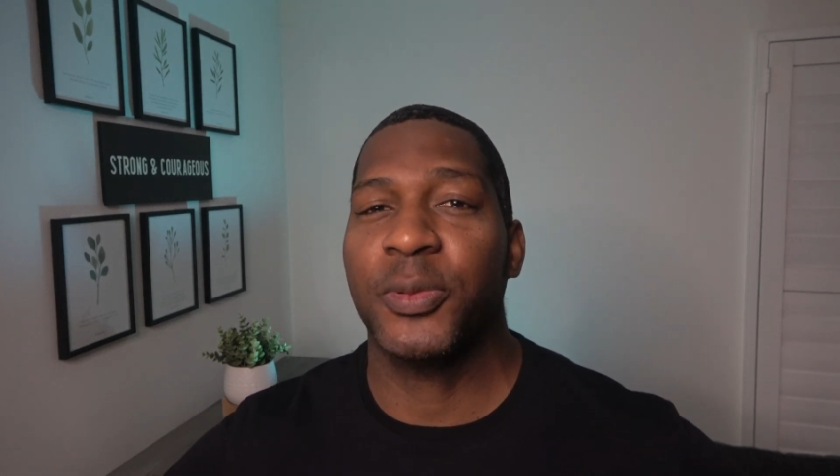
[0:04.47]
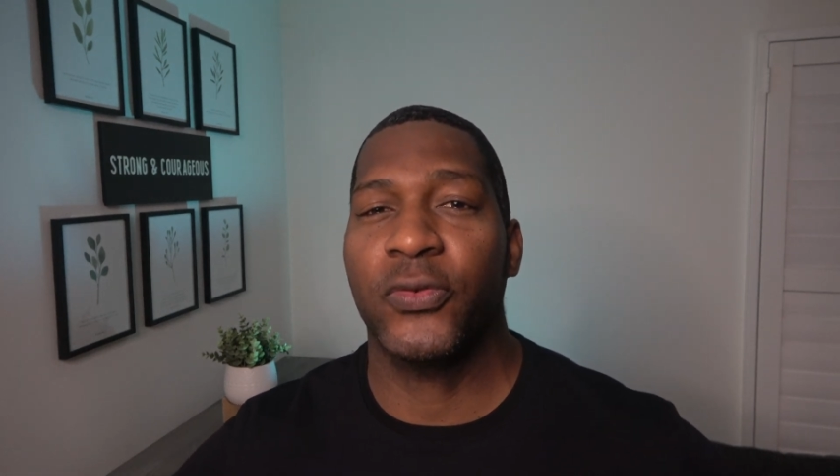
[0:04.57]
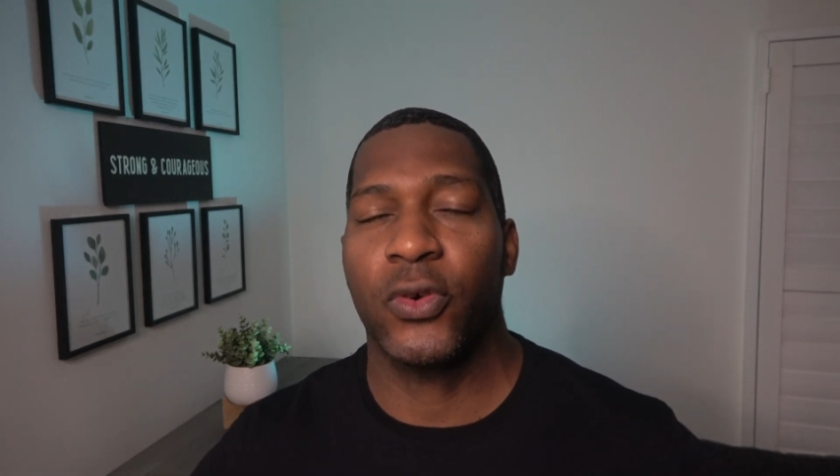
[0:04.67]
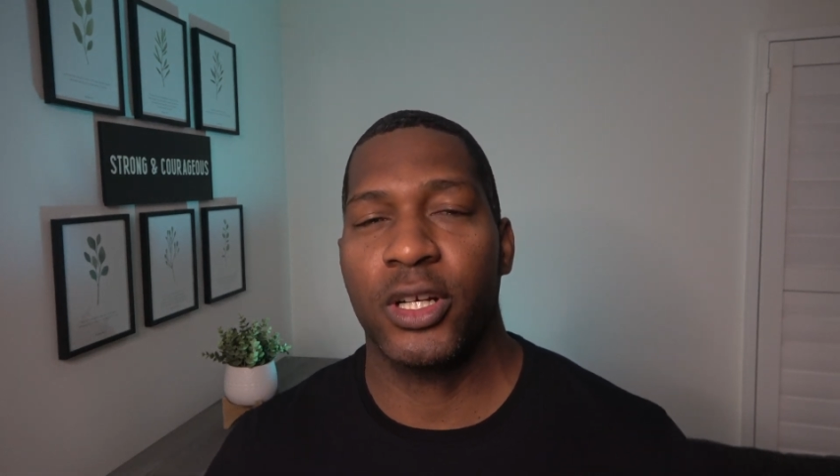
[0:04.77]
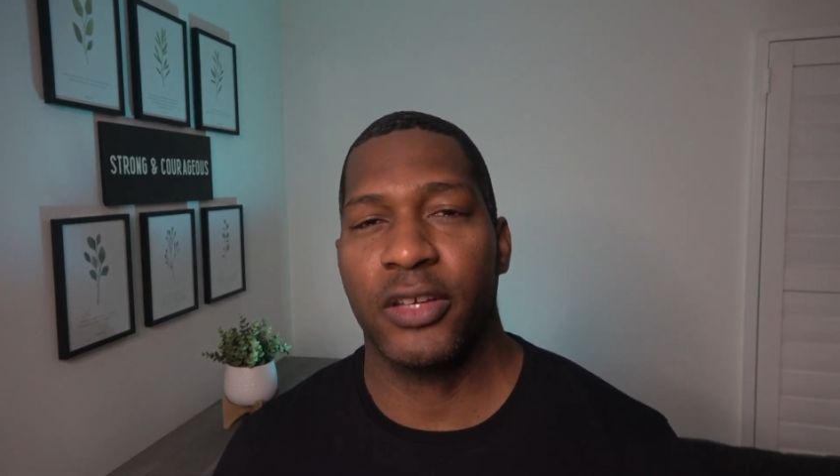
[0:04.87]

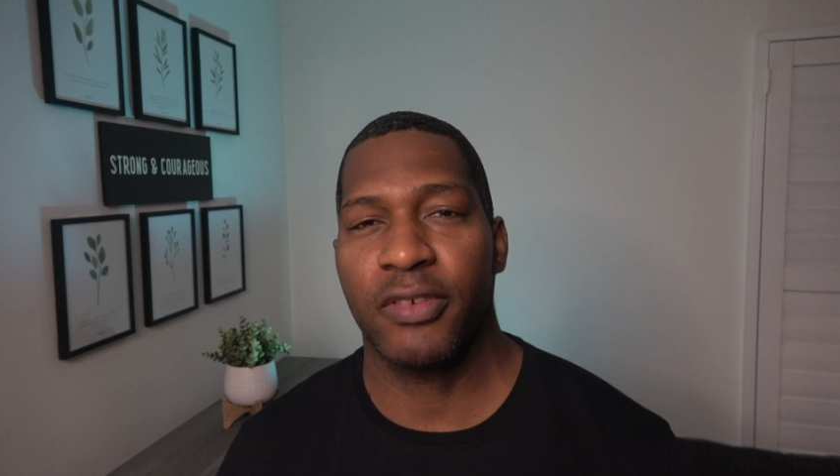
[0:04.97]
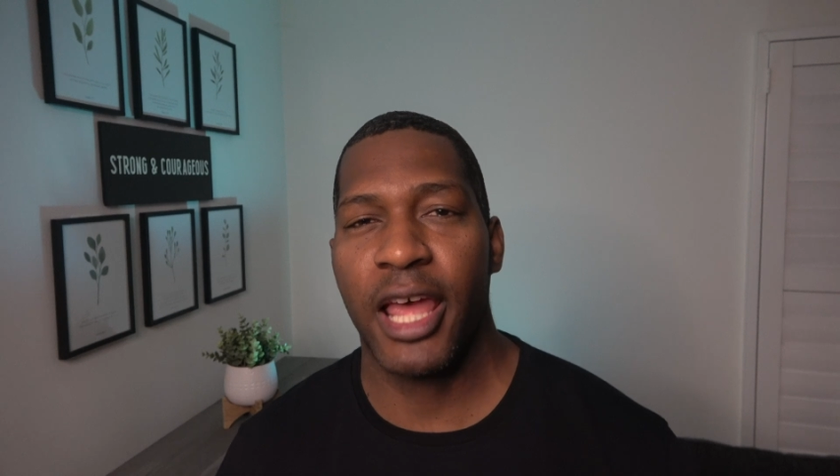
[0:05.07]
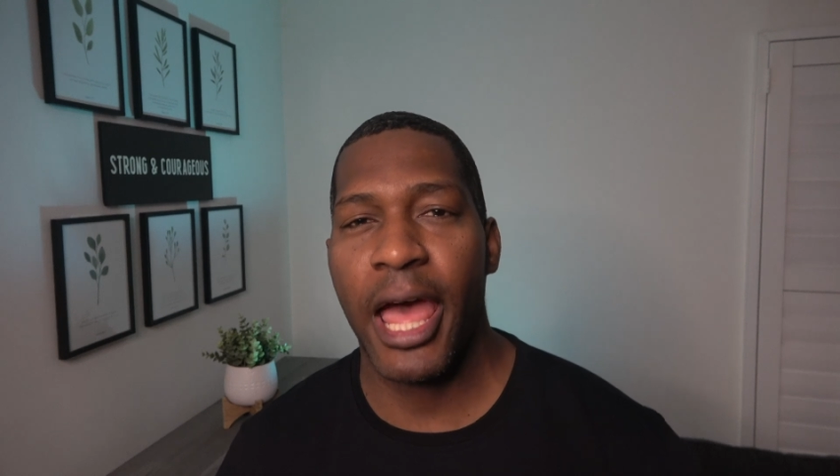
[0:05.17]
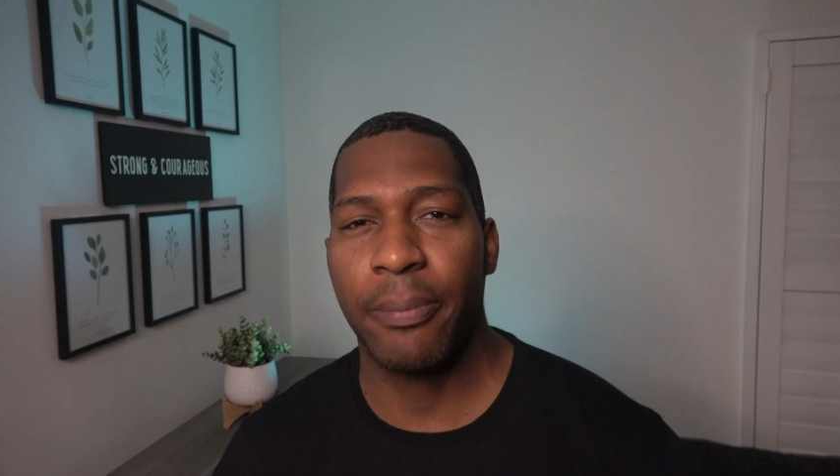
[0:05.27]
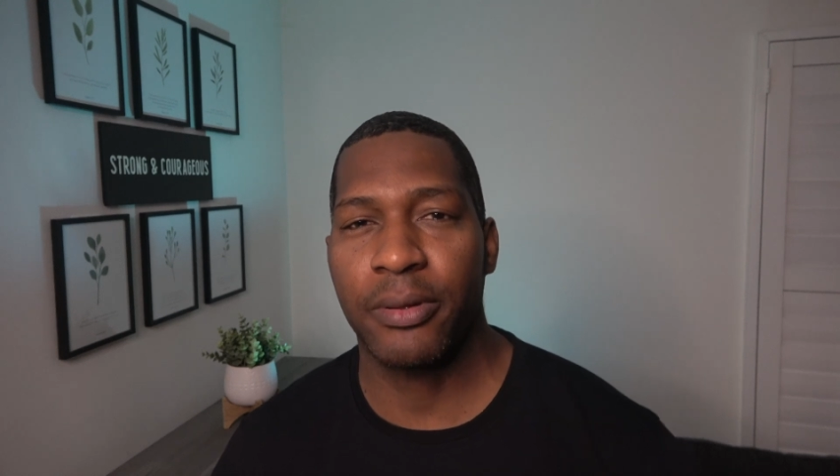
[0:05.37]
before it even
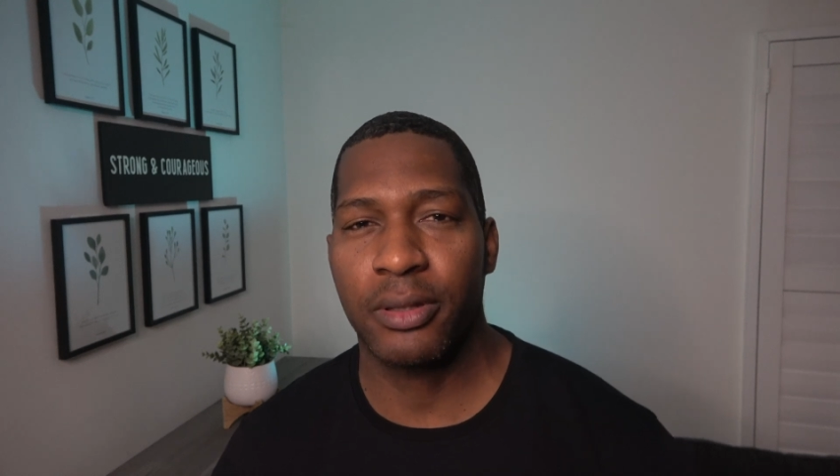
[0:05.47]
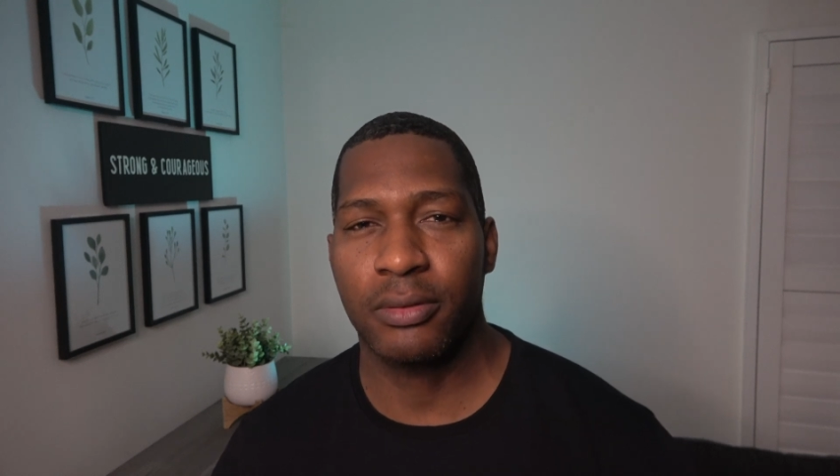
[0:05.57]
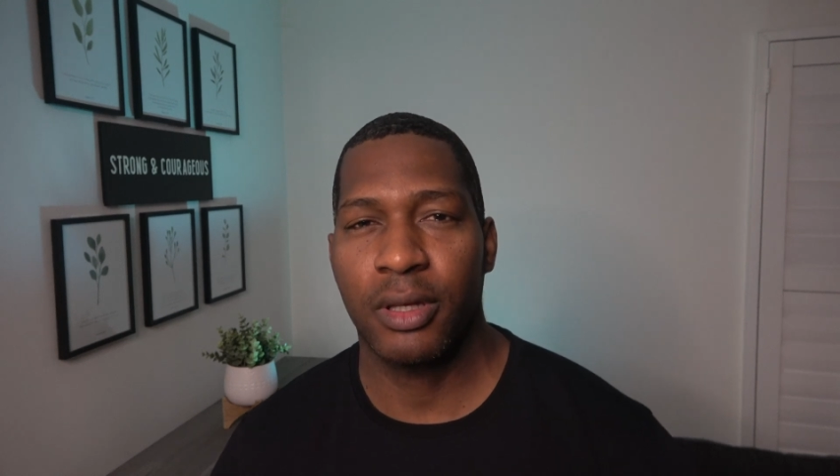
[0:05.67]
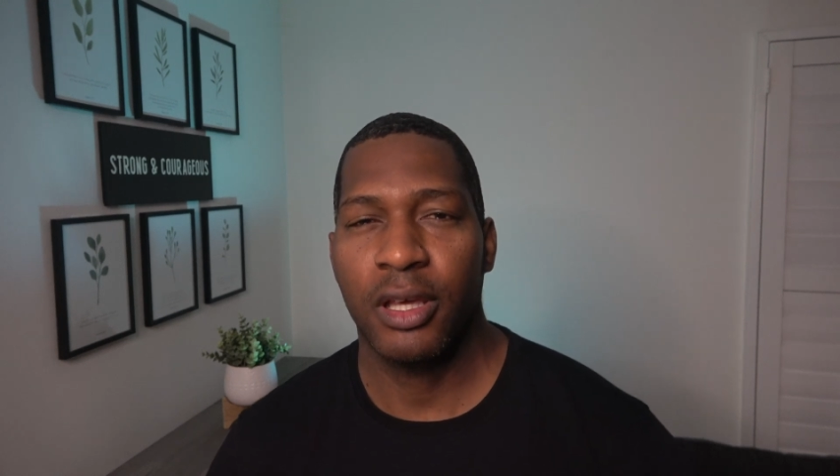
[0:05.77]
happened.